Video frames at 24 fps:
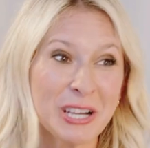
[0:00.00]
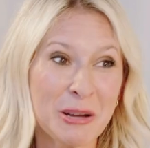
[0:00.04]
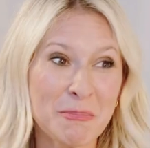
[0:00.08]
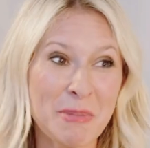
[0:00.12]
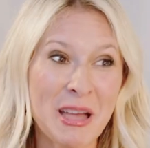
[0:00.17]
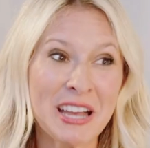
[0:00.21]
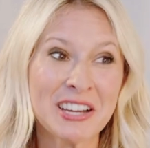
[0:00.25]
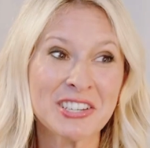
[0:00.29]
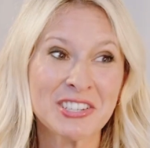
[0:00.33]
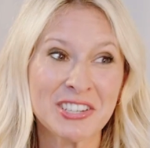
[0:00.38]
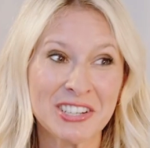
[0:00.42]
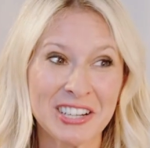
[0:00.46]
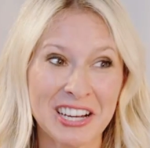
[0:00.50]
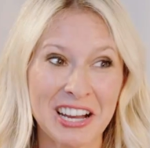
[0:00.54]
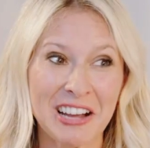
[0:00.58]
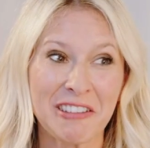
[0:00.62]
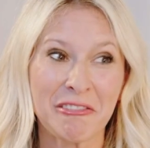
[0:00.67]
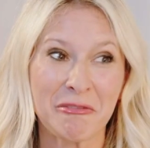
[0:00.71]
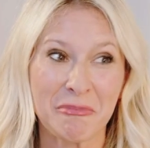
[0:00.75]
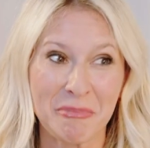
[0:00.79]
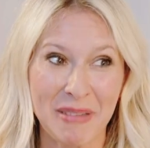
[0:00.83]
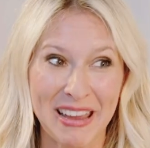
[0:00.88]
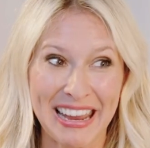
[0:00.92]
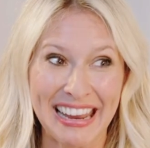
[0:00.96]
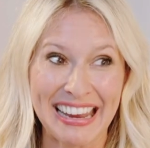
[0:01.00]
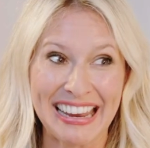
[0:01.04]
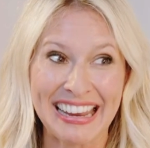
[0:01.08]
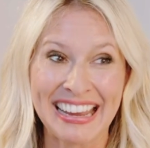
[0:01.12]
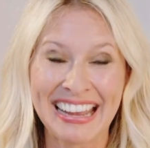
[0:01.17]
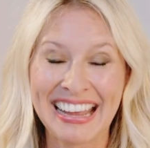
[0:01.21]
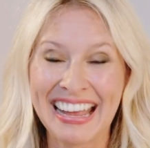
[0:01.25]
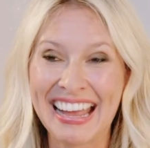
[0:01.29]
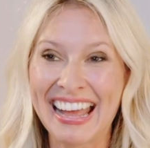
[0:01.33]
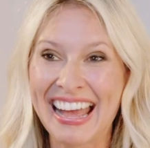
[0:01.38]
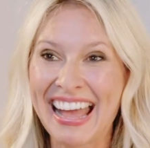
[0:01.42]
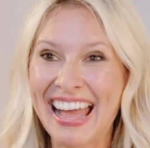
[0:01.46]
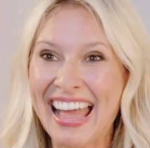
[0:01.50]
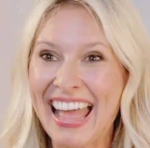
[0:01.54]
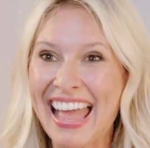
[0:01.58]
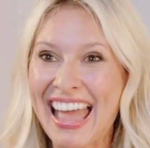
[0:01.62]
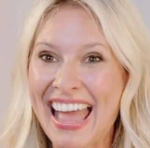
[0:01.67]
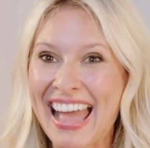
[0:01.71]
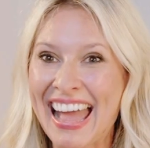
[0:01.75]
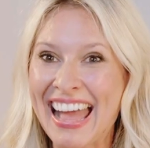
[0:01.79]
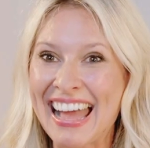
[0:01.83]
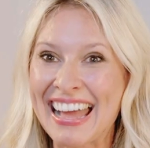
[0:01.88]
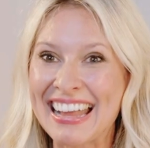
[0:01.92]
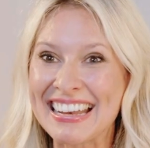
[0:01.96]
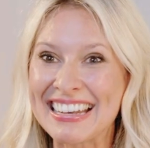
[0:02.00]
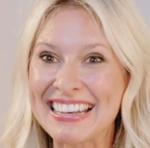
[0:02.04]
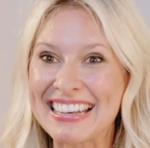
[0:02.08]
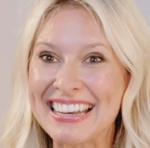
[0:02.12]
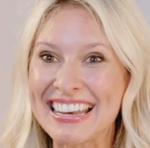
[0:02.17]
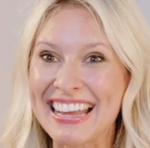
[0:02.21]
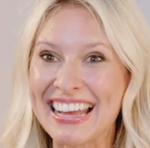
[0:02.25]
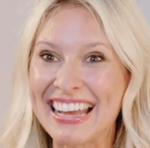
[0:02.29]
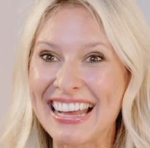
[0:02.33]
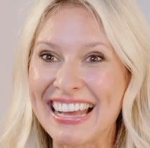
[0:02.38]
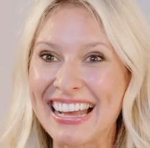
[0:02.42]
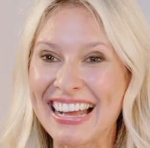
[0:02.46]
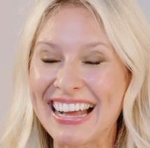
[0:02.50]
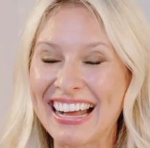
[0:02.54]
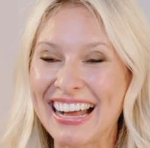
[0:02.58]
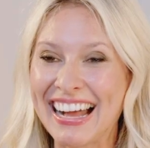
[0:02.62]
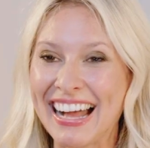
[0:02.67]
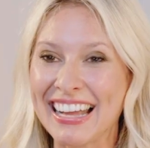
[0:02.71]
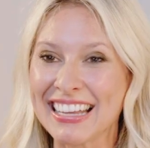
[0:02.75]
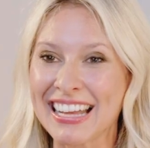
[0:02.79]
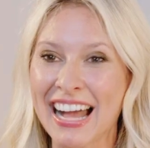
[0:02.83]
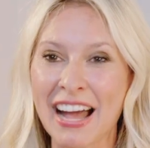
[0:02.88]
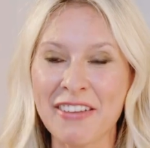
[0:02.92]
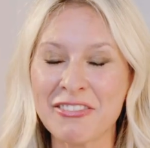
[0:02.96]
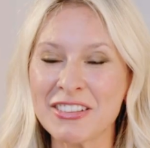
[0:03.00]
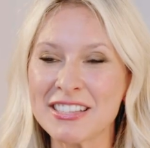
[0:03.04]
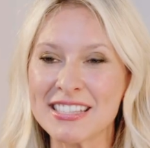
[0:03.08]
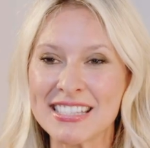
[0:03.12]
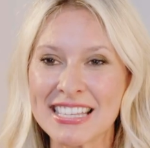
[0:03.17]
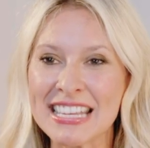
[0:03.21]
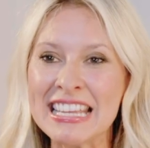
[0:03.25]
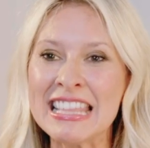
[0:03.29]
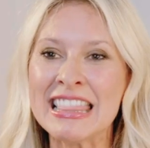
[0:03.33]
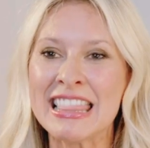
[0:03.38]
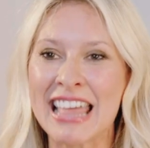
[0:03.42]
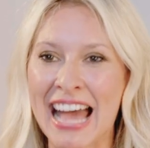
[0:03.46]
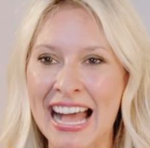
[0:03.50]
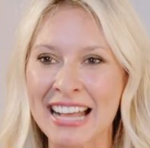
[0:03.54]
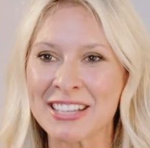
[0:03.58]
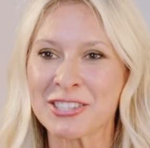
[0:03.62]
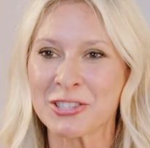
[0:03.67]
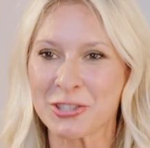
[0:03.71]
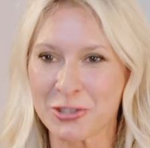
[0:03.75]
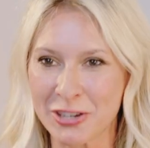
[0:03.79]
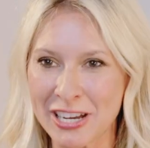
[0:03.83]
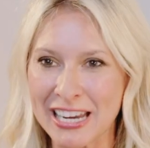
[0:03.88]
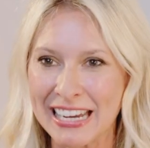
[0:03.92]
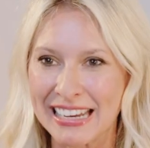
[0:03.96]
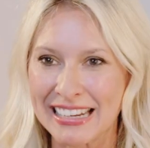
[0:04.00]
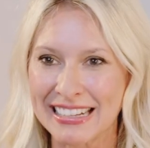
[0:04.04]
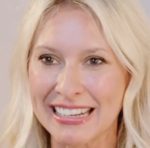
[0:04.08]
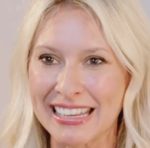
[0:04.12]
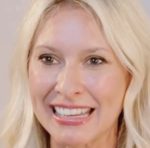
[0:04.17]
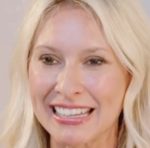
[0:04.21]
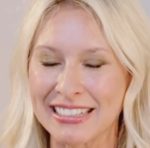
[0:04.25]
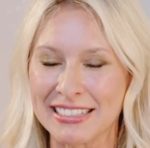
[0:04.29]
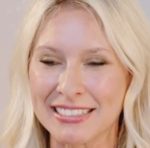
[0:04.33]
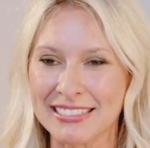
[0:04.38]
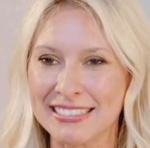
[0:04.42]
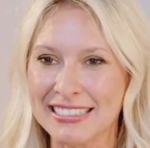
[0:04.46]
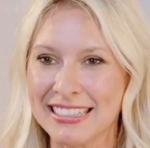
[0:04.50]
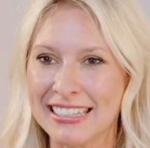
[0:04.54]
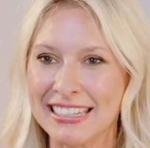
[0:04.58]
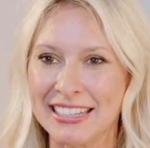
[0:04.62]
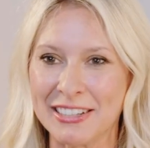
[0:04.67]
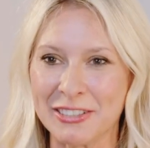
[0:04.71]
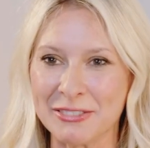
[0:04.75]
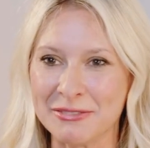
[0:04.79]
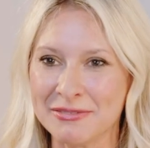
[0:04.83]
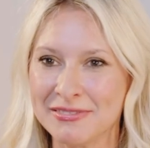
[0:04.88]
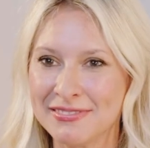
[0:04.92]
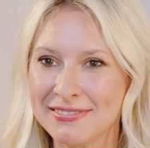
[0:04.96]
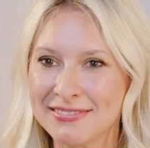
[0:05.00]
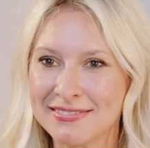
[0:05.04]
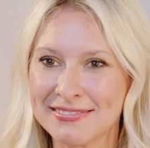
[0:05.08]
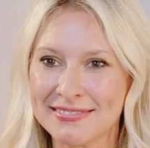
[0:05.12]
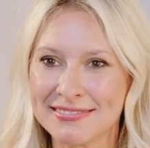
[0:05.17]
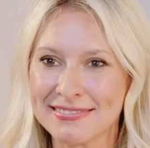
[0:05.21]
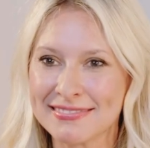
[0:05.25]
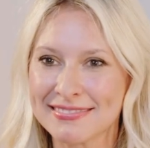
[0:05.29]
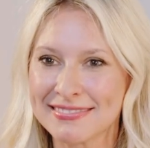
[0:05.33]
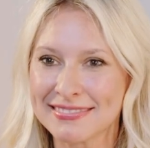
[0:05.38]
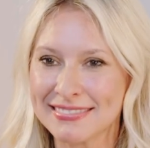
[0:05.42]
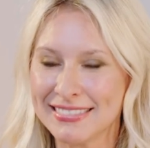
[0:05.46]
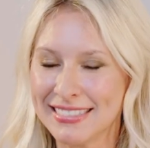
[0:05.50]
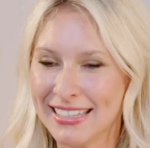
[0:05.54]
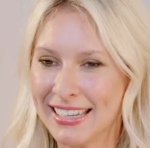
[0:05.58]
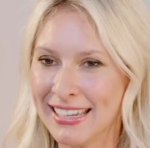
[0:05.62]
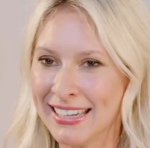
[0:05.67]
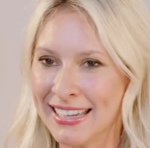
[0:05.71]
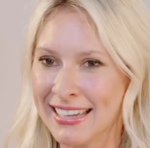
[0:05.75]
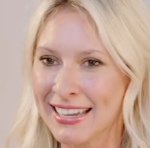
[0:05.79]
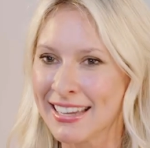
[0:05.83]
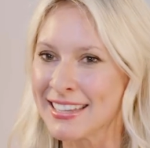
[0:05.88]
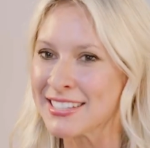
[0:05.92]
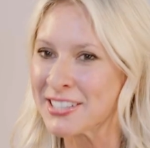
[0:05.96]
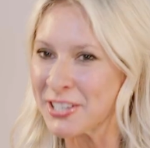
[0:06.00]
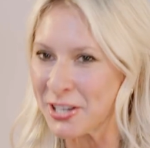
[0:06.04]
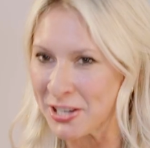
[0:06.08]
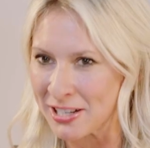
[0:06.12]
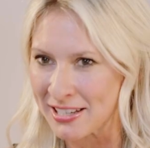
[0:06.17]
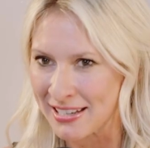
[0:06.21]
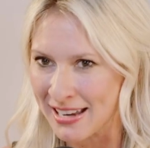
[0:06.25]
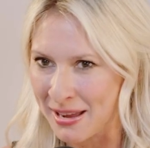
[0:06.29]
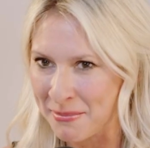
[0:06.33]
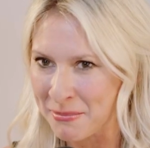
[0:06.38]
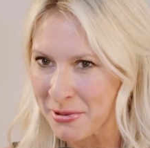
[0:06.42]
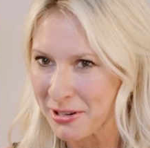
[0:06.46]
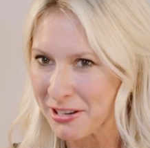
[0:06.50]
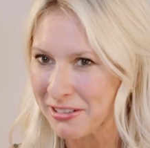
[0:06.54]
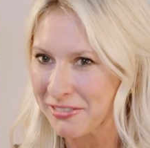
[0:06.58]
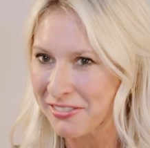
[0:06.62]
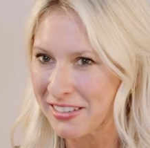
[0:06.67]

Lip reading: a picture of me, and I haven't seen that street in, a certain number of